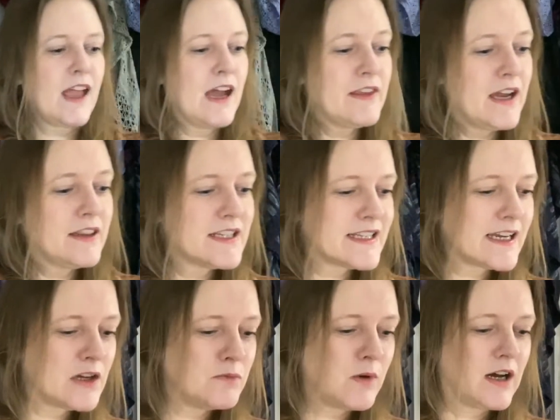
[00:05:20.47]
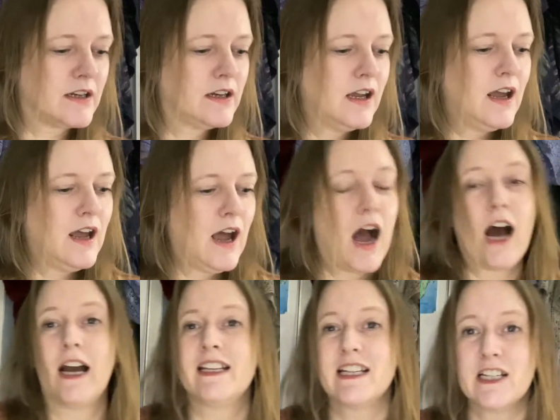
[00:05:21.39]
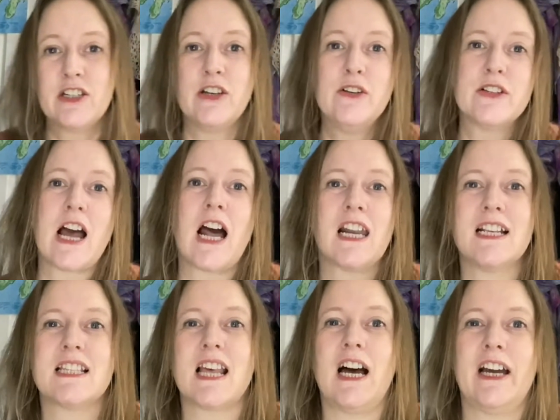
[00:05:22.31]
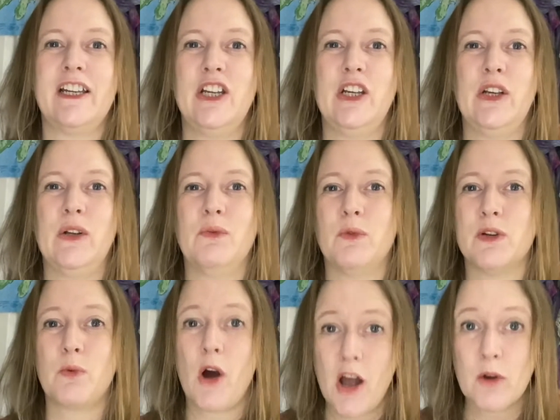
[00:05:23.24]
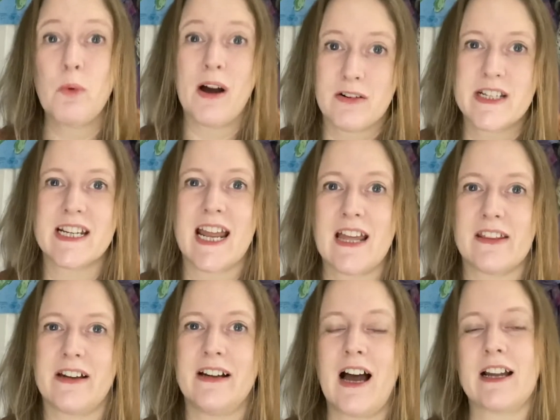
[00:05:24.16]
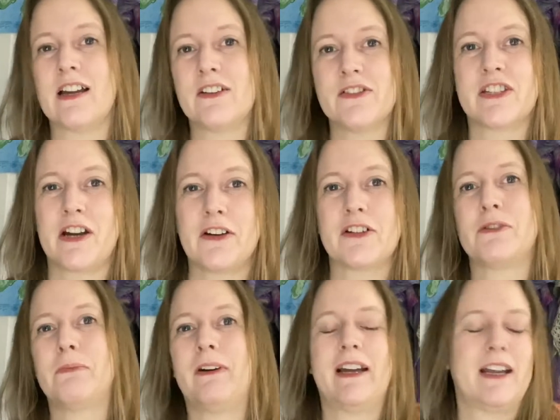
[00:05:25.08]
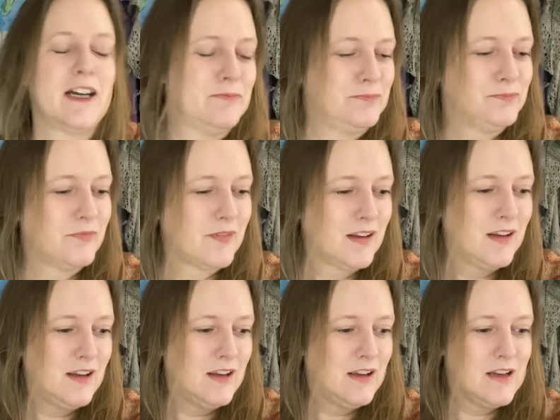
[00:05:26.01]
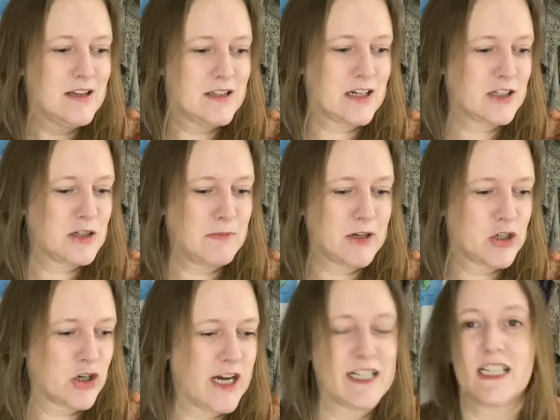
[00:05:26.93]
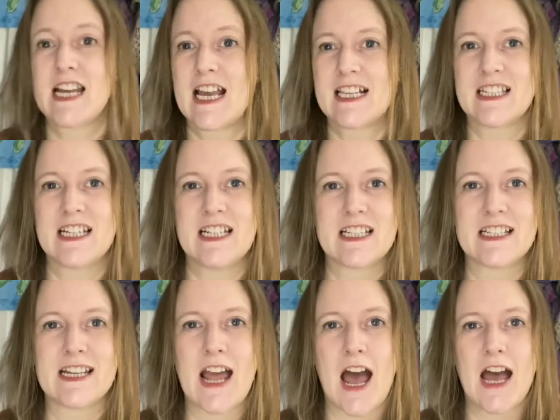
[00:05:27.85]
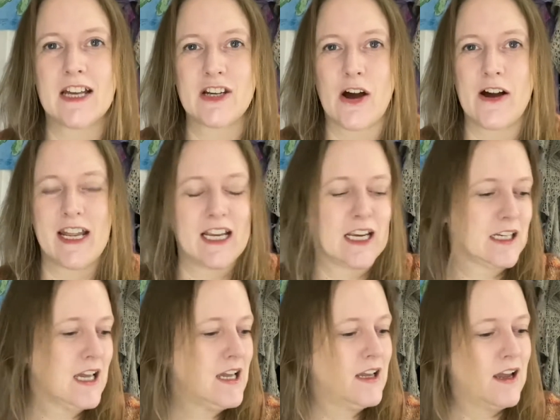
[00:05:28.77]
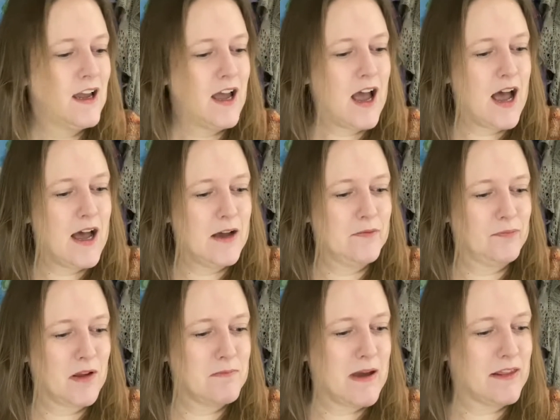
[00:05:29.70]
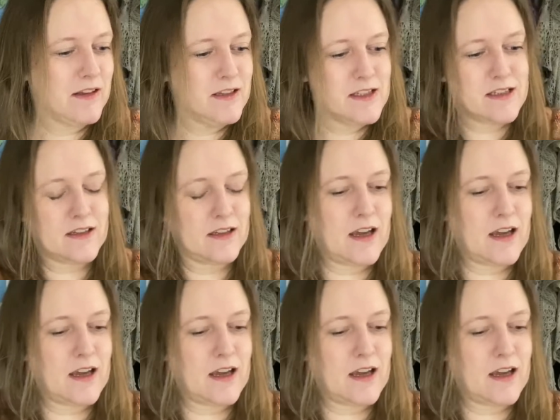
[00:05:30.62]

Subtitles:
And then the second one, I did use colours that I knew would work well together. I kind of stuck to my tried and tested dyeing methods,